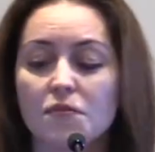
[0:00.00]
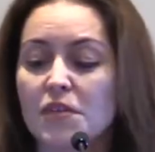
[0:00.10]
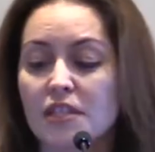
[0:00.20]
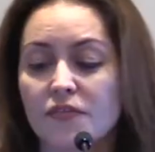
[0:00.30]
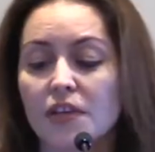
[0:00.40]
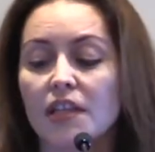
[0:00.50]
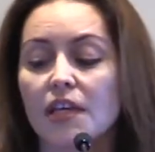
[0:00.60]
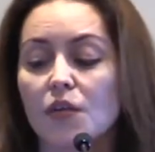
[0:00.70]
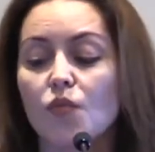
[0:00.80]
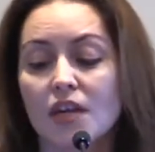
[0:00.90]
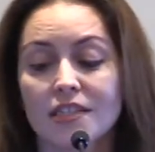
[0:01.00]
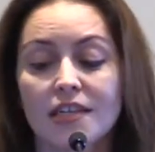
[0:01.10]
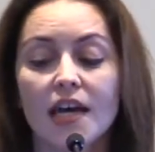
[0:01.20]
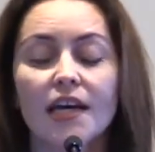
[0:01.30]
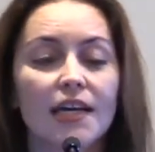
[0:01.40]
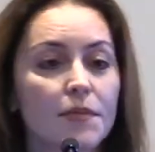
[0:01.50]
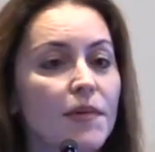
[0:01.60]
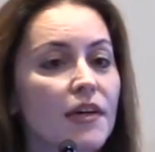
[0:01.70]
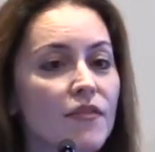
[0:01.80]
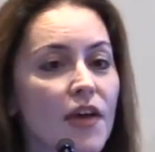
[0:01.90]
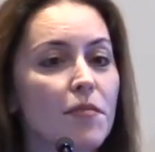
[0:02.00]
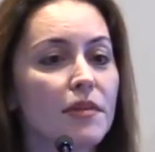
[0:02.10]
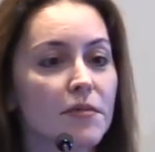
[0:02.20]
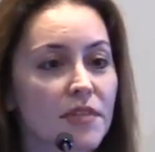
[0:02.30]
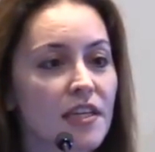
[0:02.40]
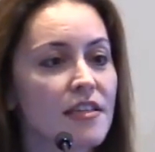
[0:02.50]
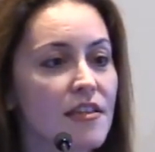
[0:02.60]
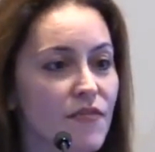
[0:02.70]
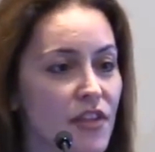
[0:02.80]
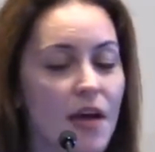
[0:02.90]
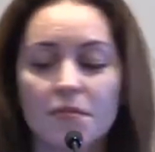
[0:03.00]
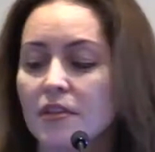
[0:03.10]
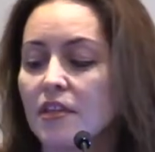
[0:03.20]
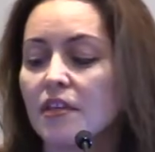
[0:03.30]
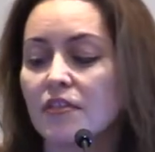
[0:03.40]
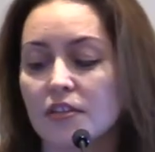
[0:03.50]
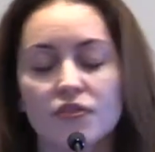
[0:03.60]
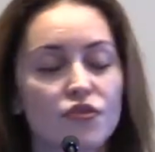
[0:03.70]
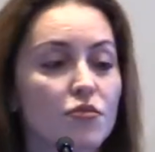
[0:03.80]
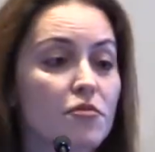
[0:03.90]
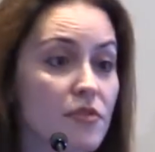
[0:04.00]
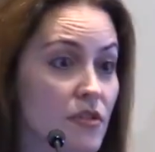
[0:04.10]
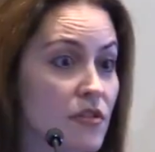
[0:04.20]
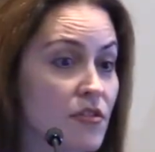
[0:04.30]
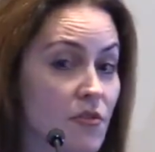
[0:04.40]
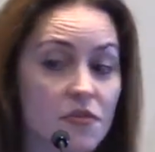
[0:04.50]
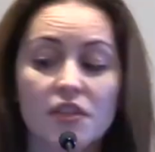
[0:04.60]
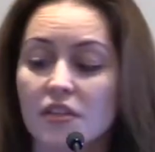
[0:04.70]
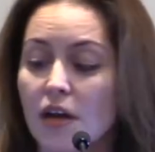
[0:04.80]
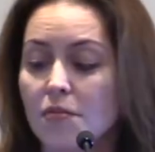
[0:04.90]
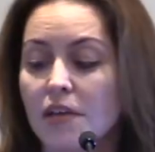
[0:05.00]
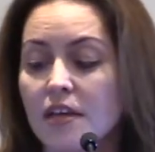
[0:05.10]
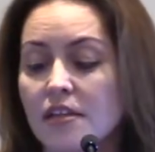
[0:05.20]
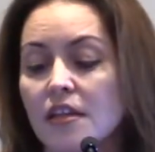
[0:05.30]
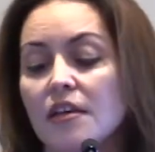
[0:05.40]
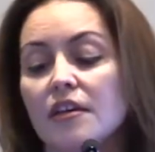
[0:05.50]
Specifically in one type of epileptic encephalopathy, the tuberosclerosis complex,